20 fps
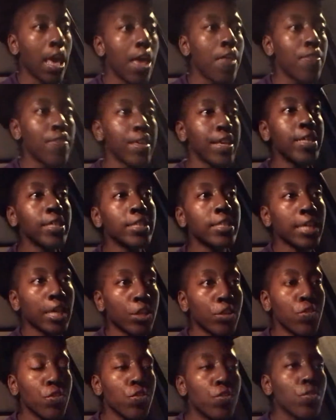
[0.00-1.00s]
And this,
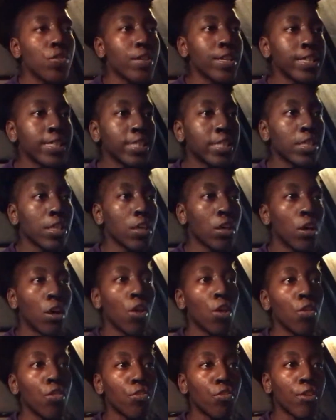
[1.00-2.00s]
like, you do this
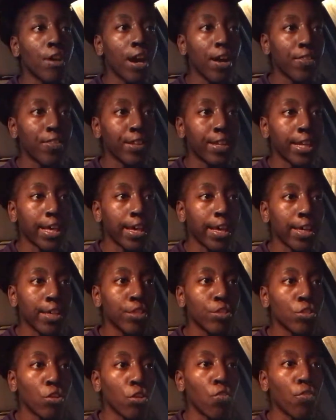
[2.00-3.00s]
throughout the day.
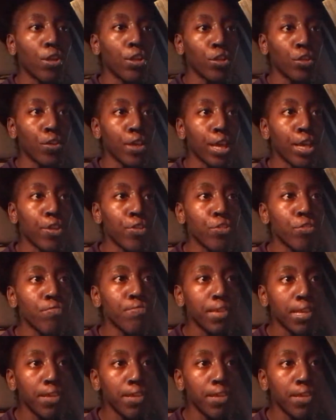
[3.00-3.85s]
So when you get new